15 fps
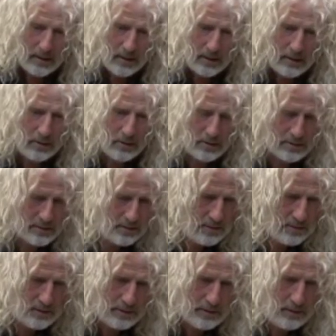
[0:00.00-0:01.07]
Look at
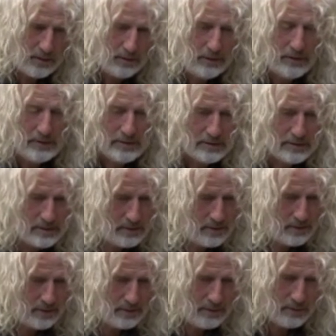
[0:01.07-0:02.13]
this is
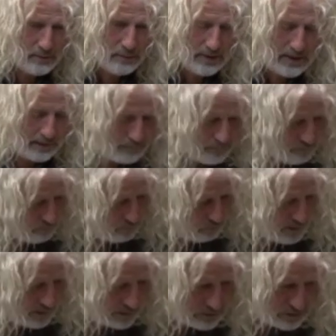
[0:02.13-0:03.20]
we have we are